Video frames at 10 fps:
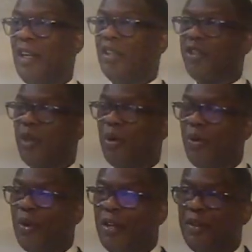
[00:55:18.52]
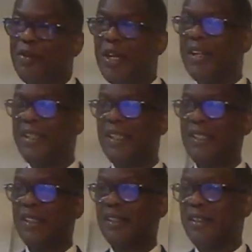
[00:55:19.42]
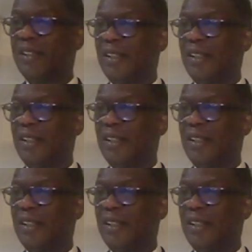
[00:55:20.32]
So there is